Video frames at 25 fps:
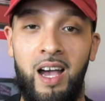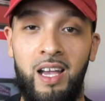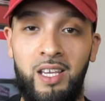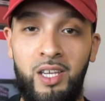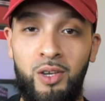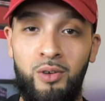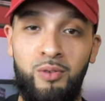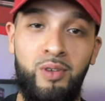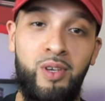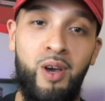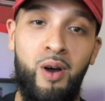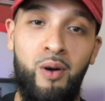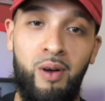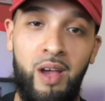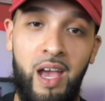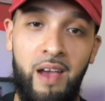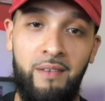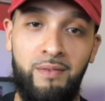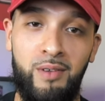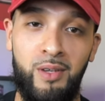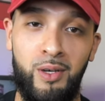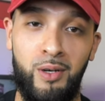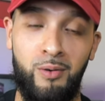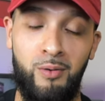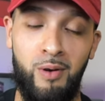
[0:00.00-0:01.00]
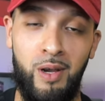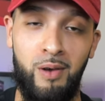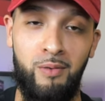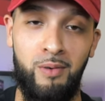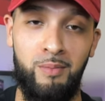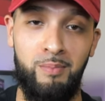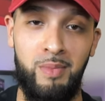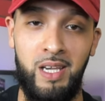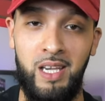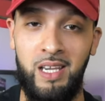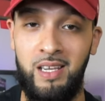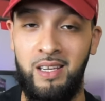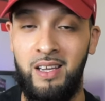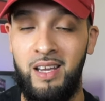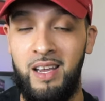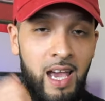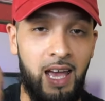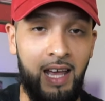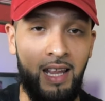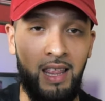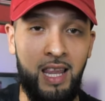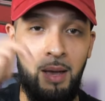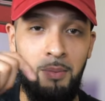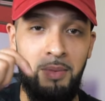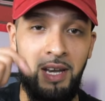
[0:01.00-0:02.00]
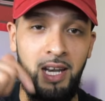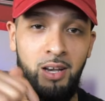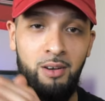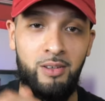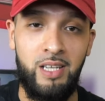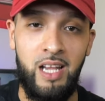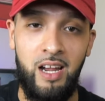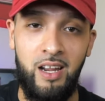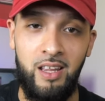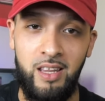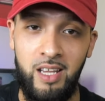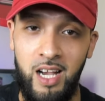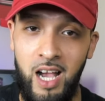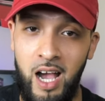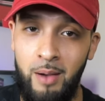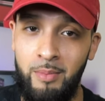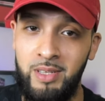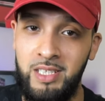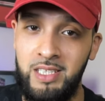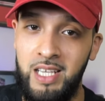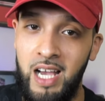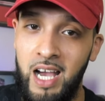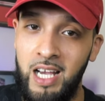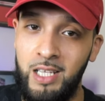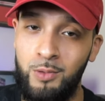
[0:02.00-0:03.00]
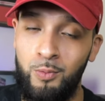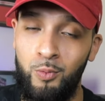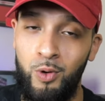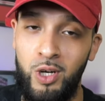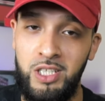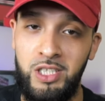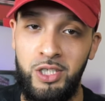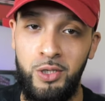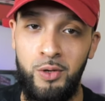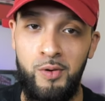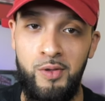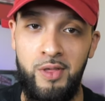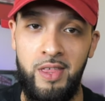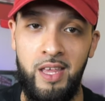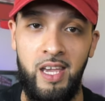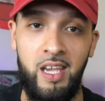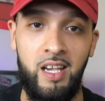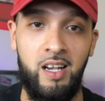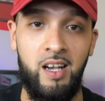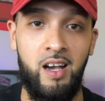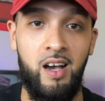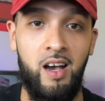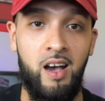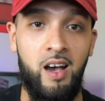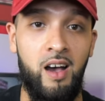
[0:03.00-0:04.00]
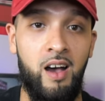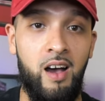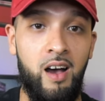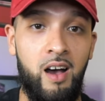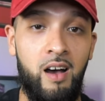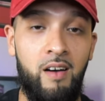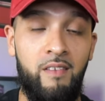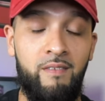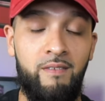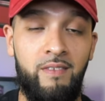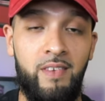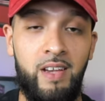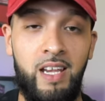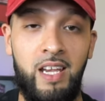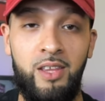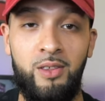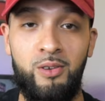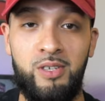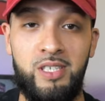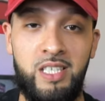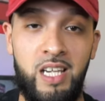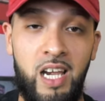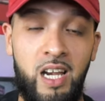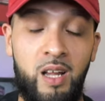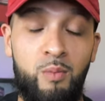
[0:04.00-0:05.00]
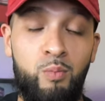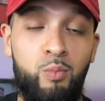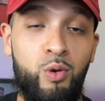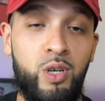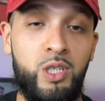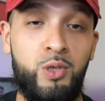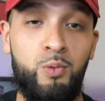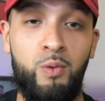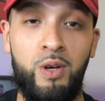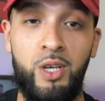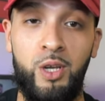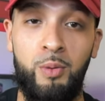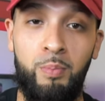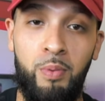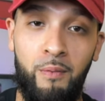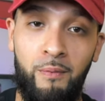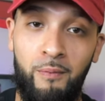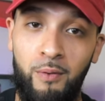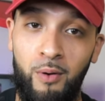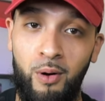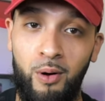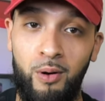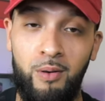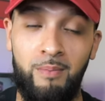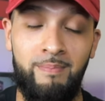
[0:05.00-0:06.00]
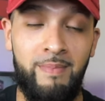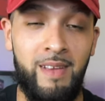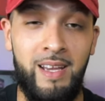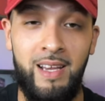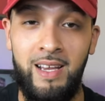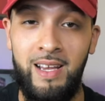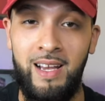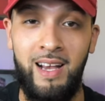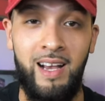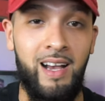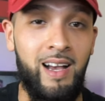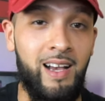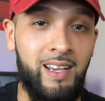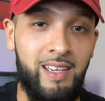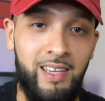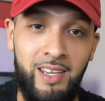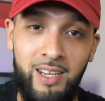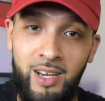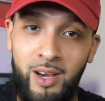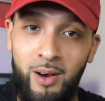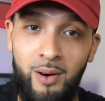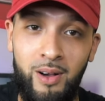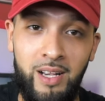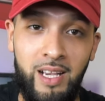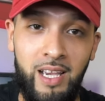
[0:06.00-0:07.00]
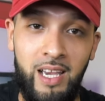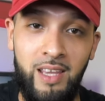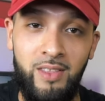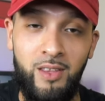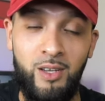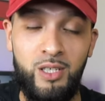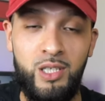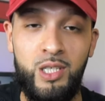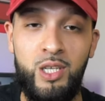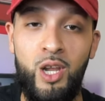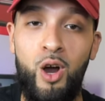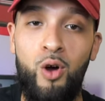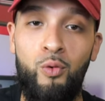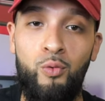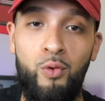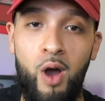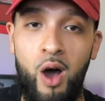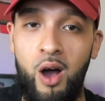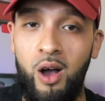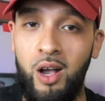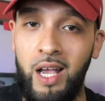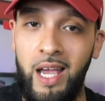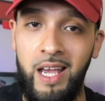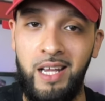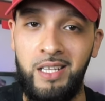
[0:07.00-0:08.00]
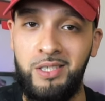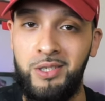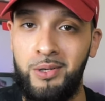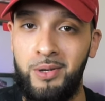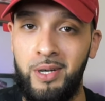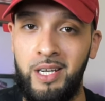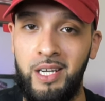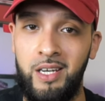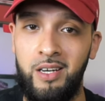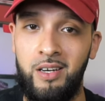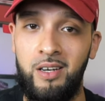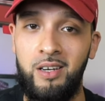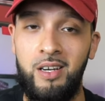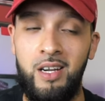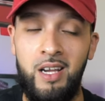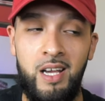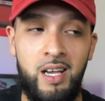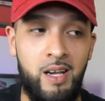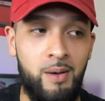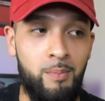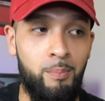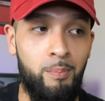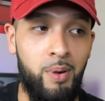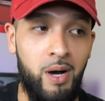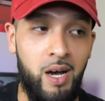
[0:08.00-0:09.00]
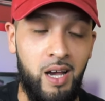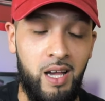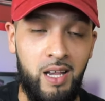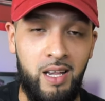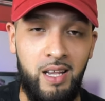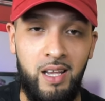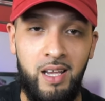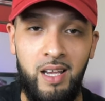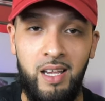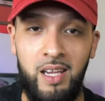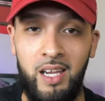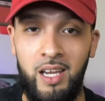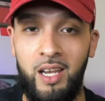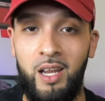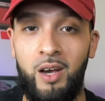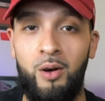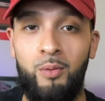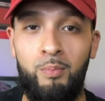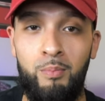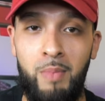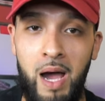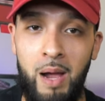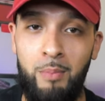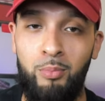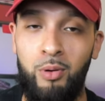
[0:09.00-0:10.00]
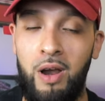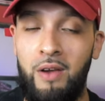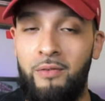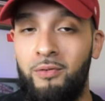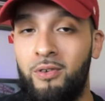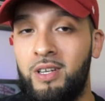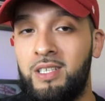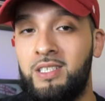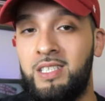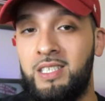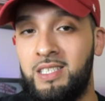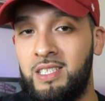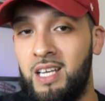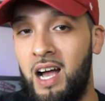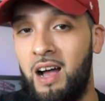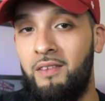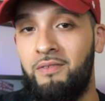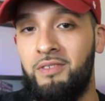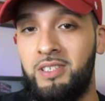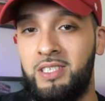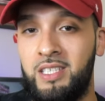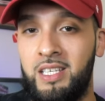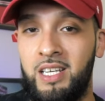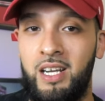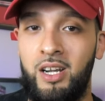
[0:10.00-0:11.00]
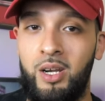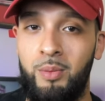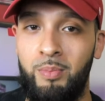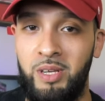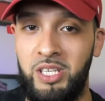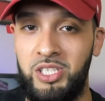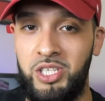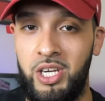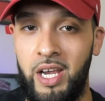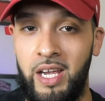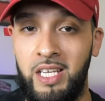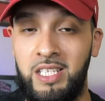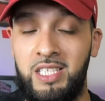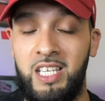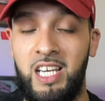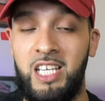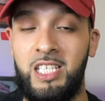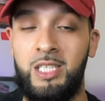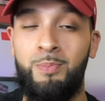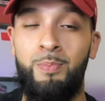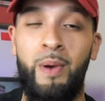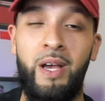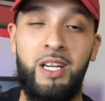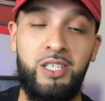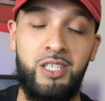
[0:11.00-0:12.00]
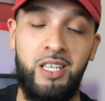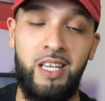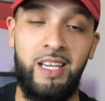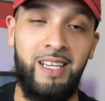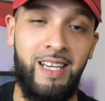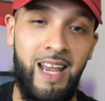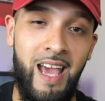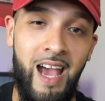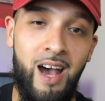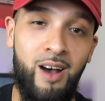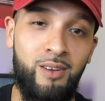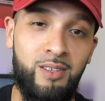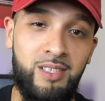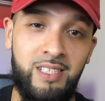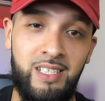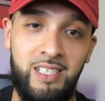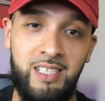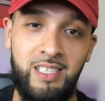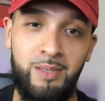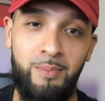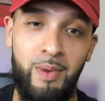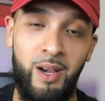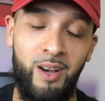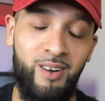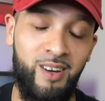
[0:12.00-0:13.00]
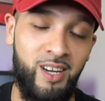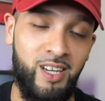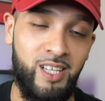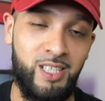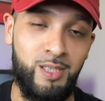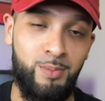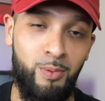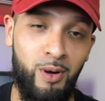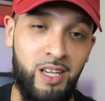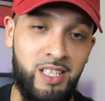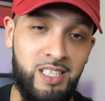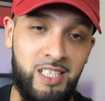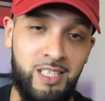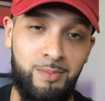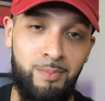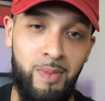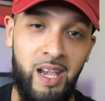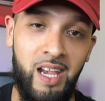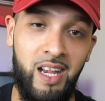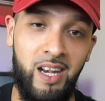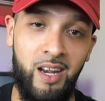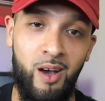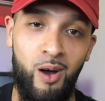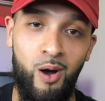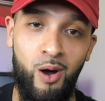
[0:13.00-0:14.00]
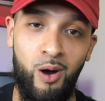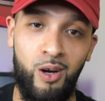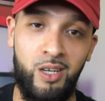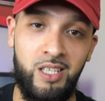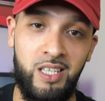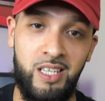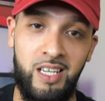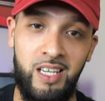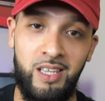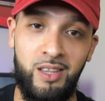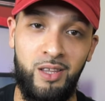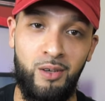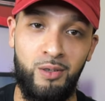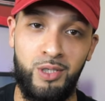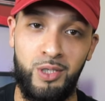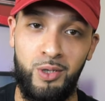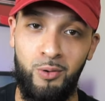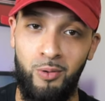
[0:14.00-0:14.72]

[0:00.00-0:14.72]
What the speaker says: You don't have to agree with me. And let me know down in the comments, guys, what you think of either setup, which one you prefer. You know, again, there's no wrong answer here, but you know, my preference is obviously going to be Chase, especially now since American Express is making it hard to get those